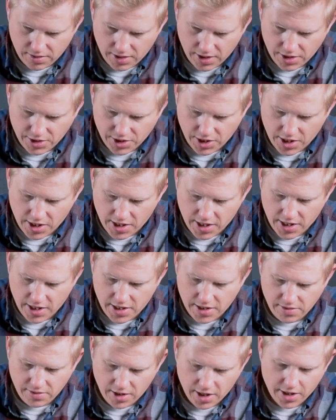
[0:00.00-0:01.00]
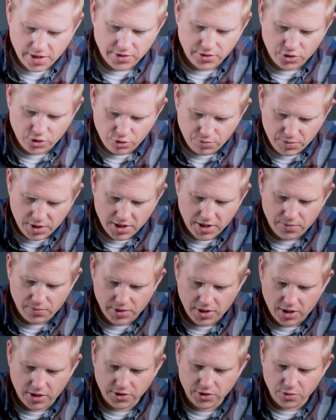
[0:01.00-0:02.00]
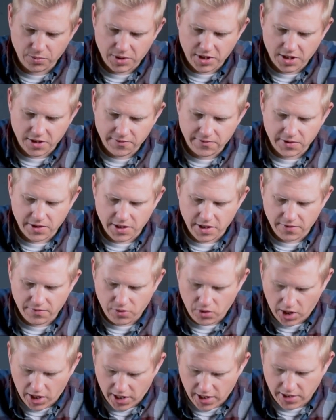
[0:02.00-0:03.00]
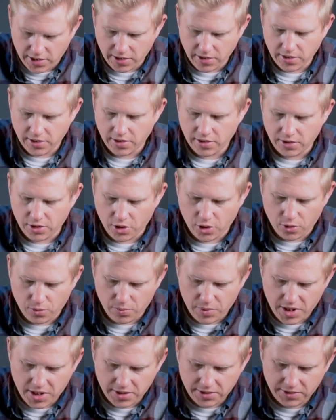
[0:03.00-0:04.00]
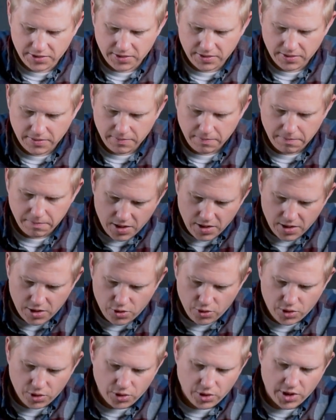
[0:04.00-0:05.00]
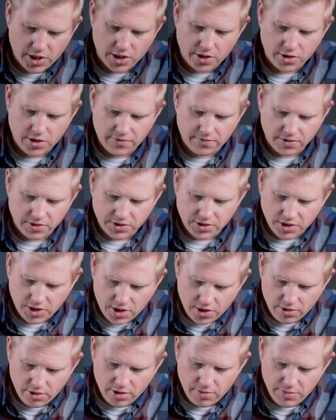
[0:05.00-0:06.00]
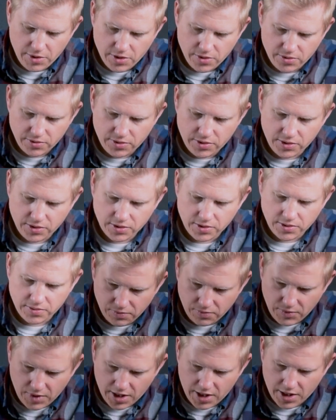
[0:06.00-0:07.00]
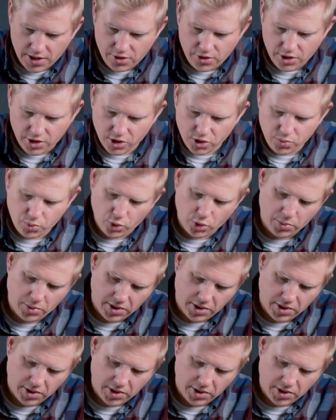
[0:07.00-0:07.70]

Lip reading: Edge AI. I assume that would also be different if you had the home base. You can look at your different security modes, and you can explore